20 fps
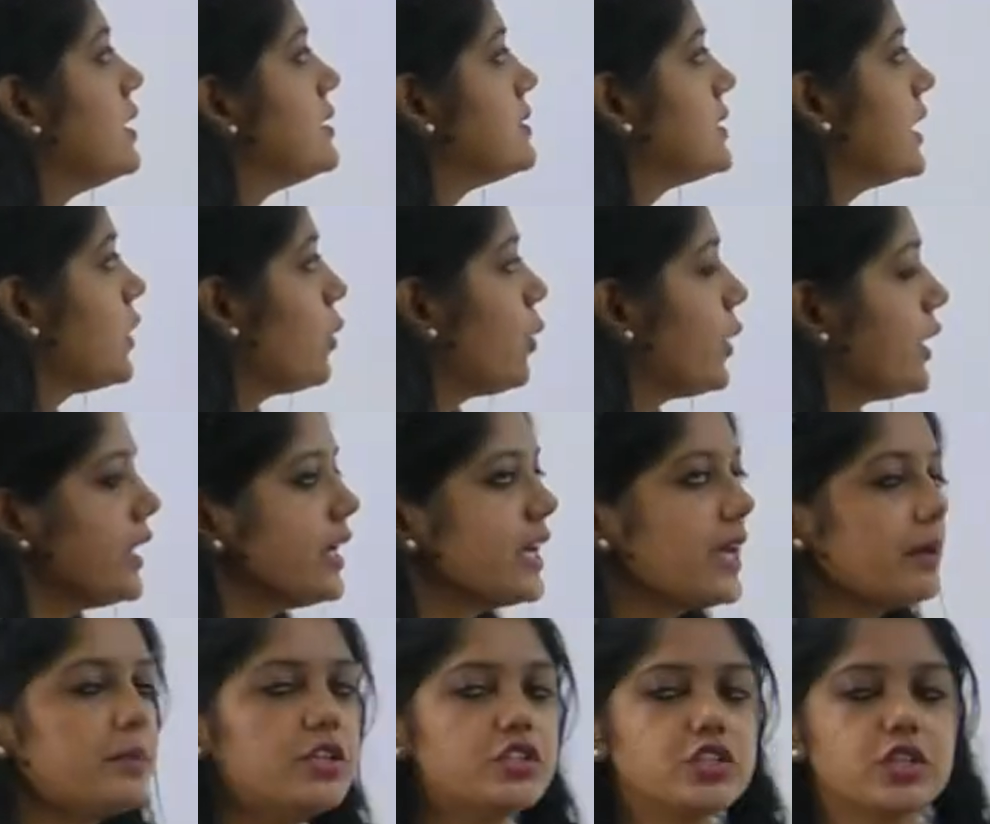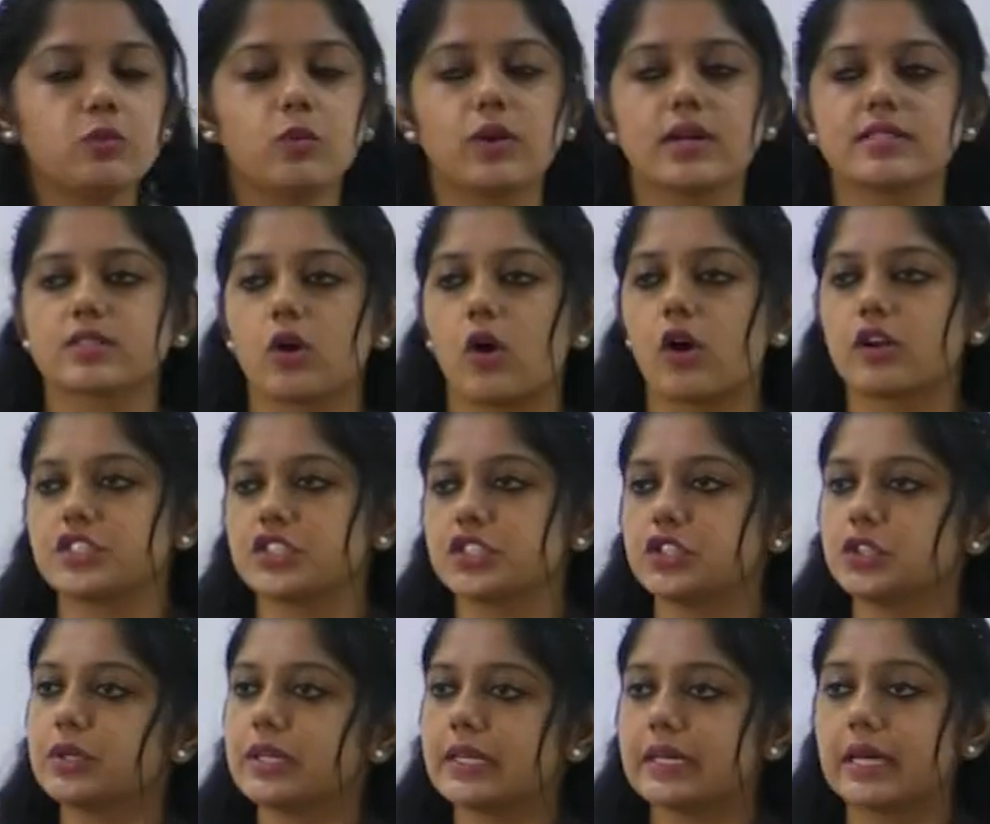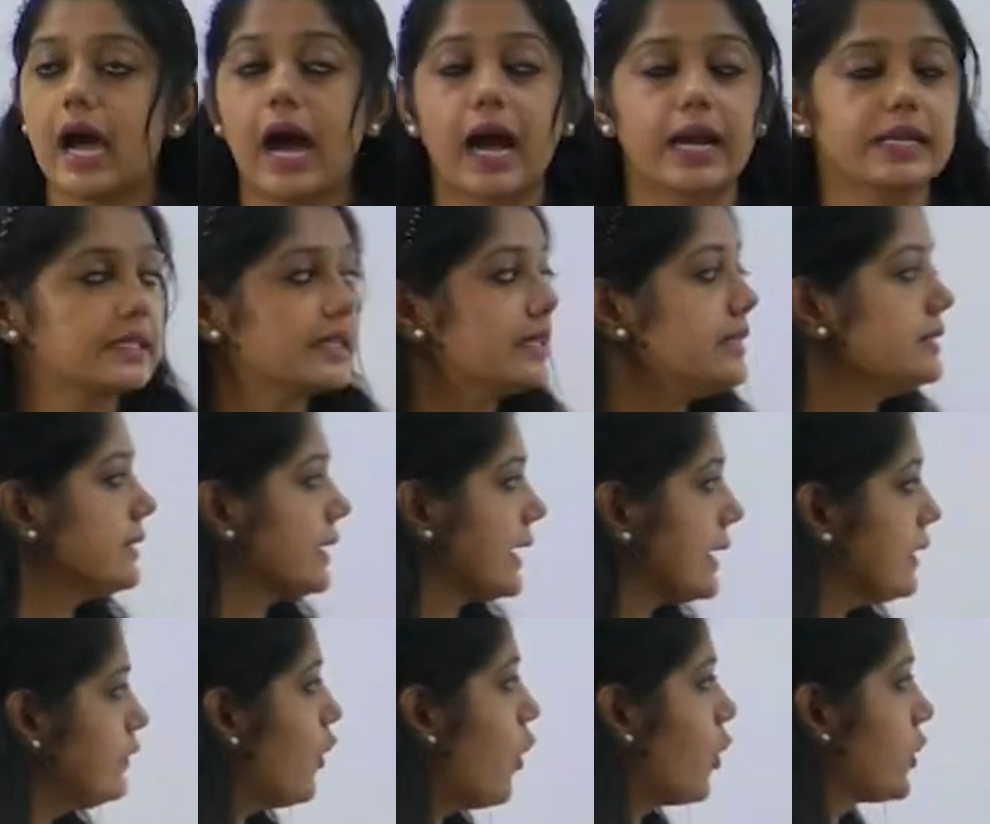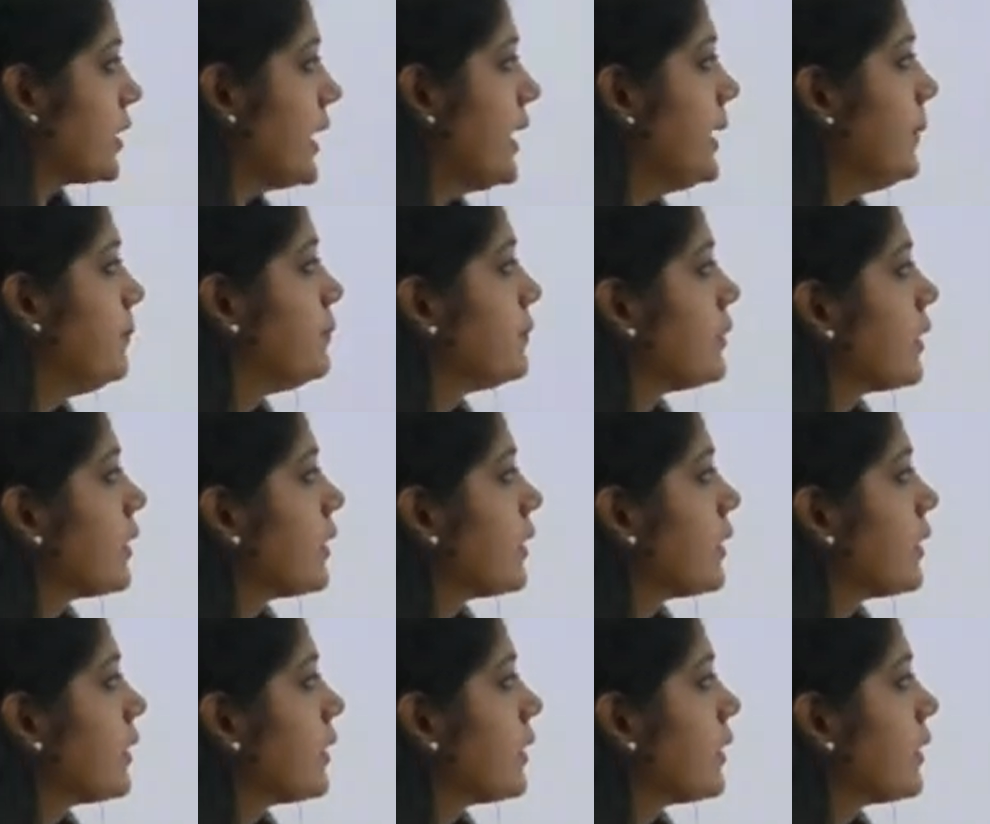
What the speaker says: See, Rohini Commission was constituted under Article 340.